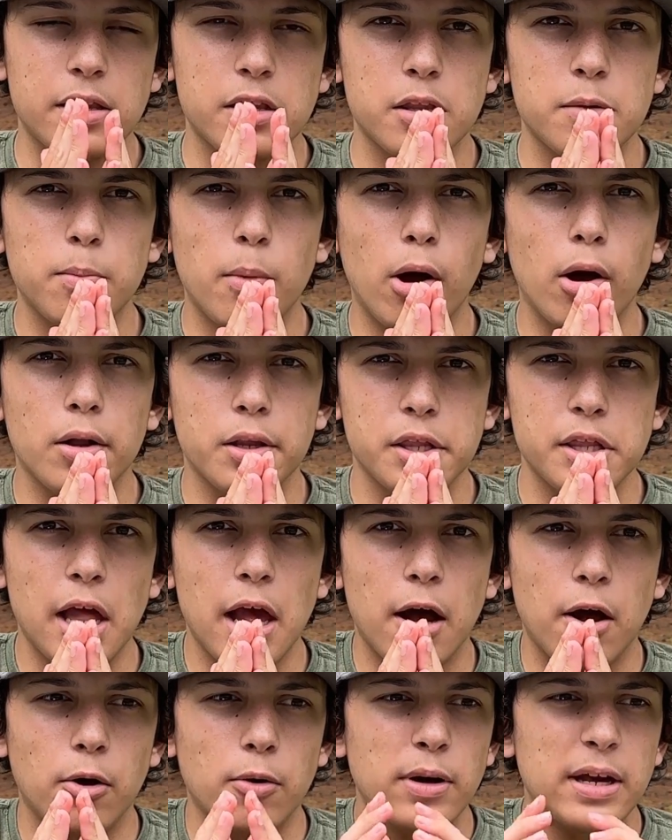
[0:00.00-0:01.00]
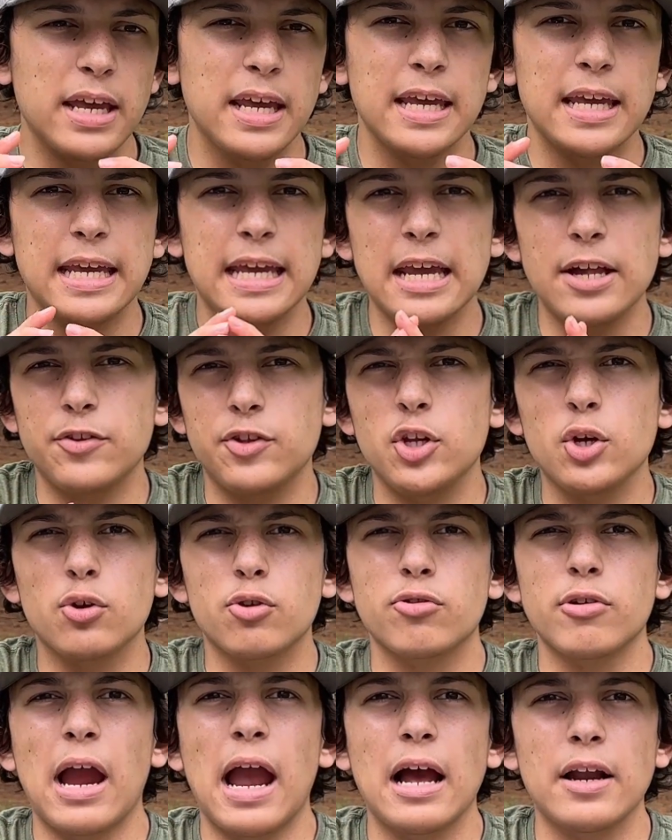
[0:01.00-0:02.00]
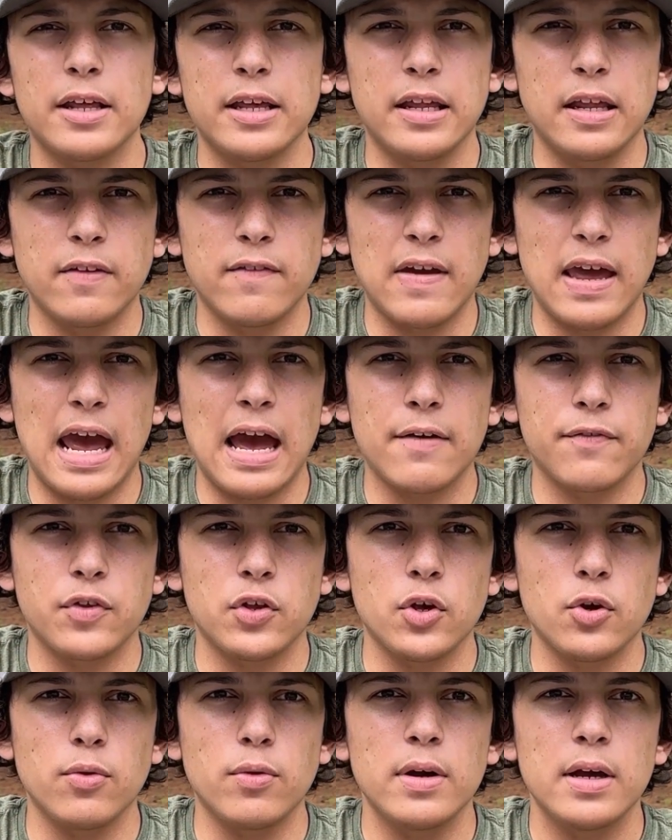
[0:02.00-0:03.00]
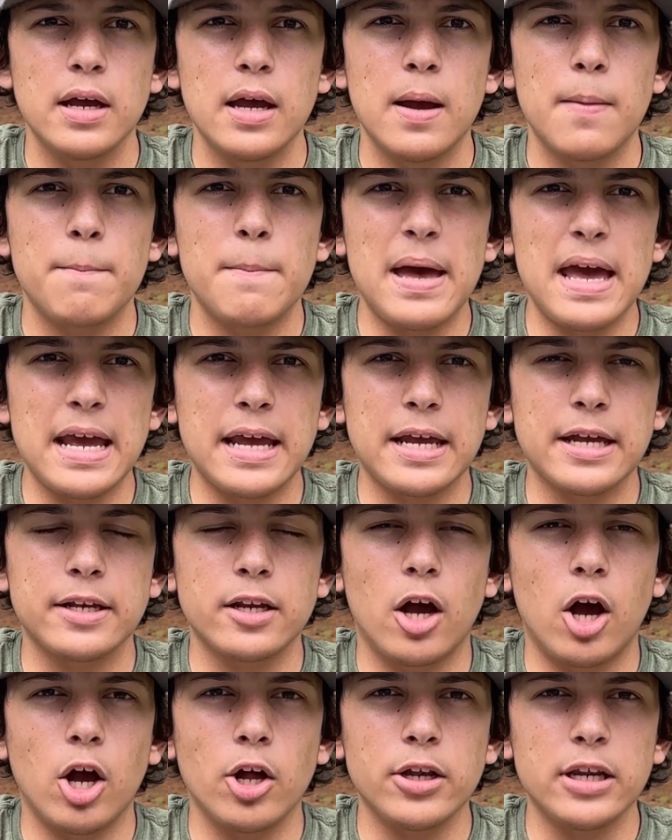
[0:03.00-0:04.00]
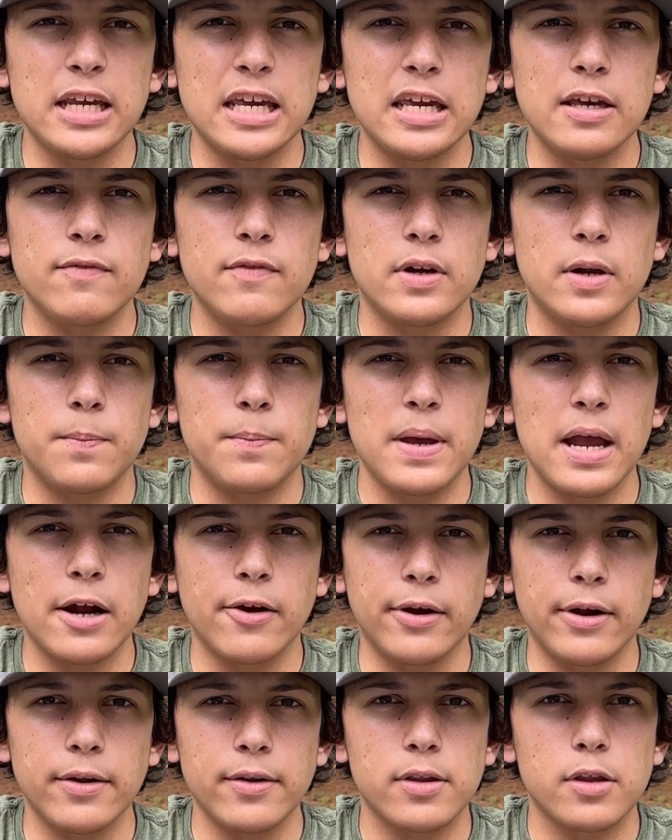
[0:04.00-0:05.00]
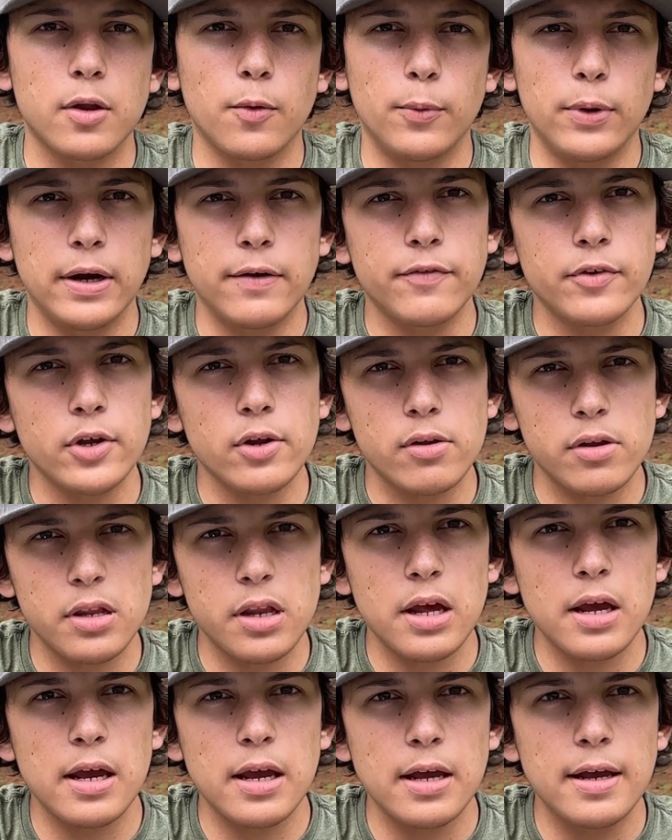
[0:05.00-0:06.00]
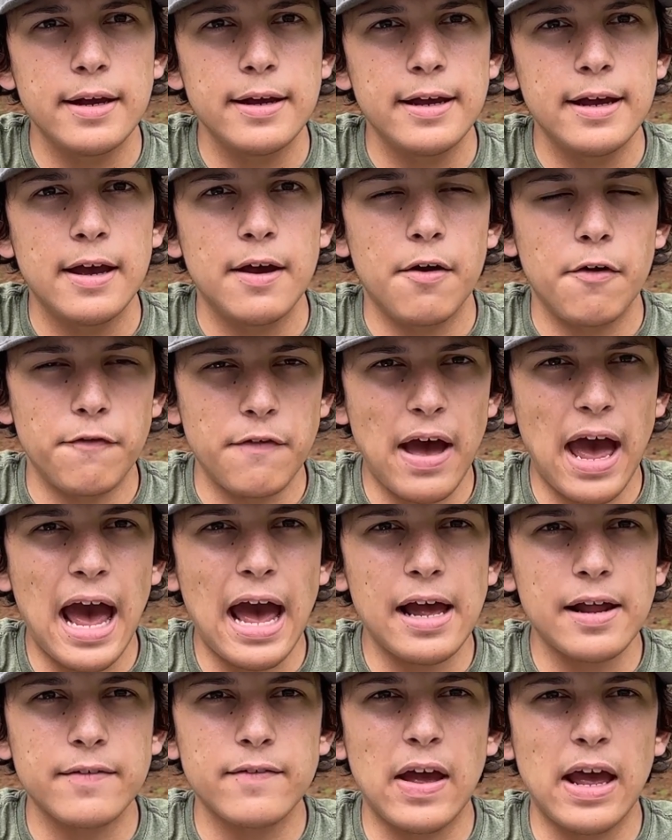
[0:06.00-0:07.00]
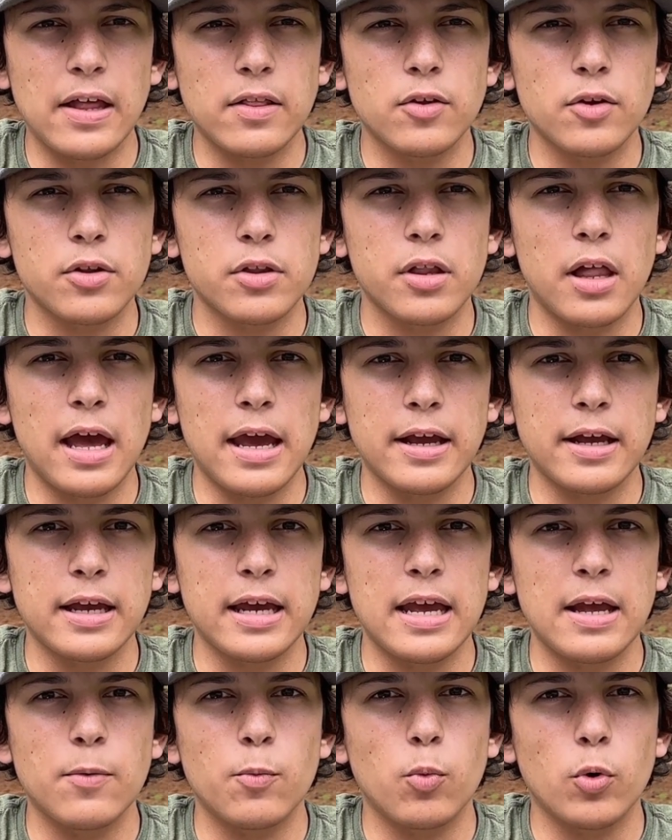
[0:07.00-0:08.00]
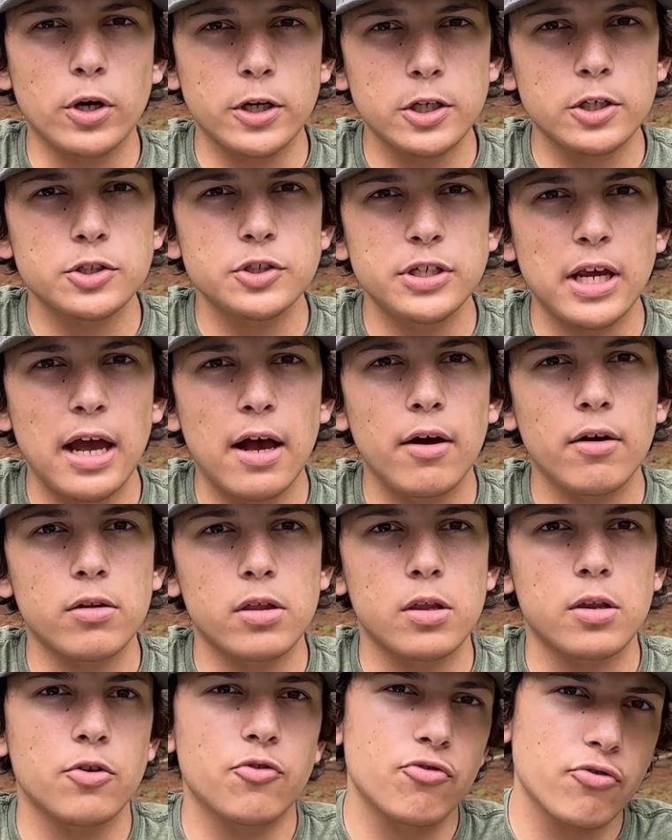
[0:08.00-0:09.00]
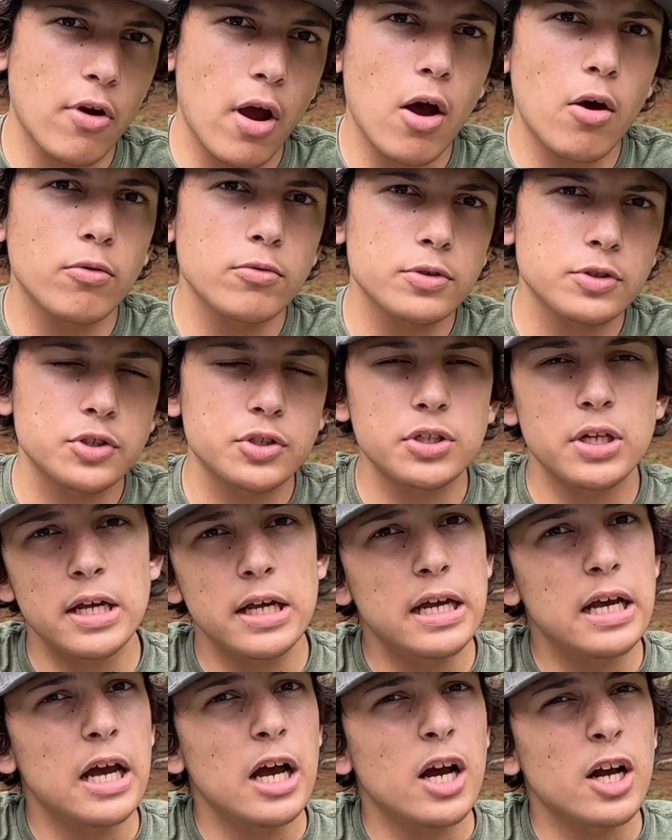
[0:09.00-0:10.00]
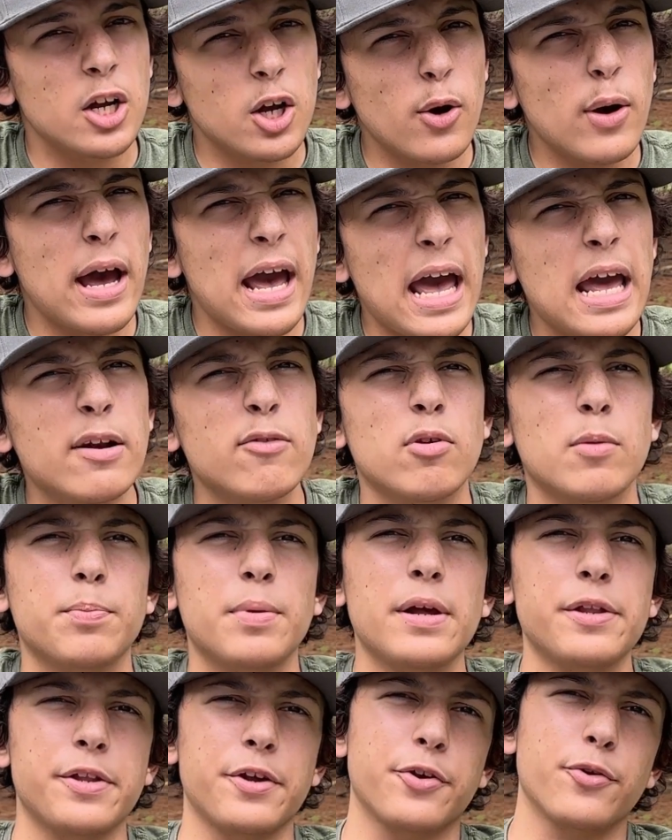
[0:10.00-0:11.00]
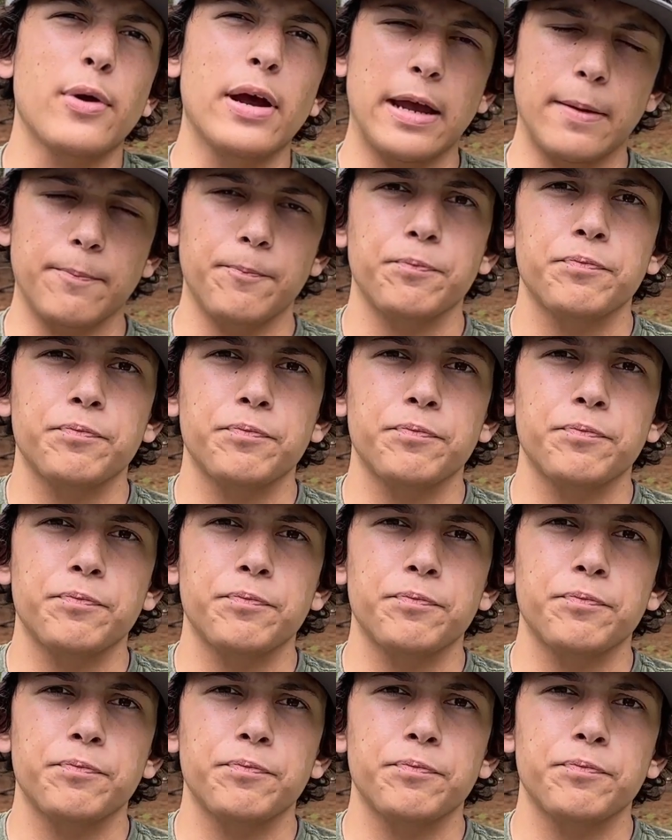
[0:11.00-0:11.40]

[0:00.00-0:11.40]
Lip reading: small cell get too crowded and they have to make an uneven appearance. So whenever you see that looks like in worker cells drones, go ahead and replace your queen.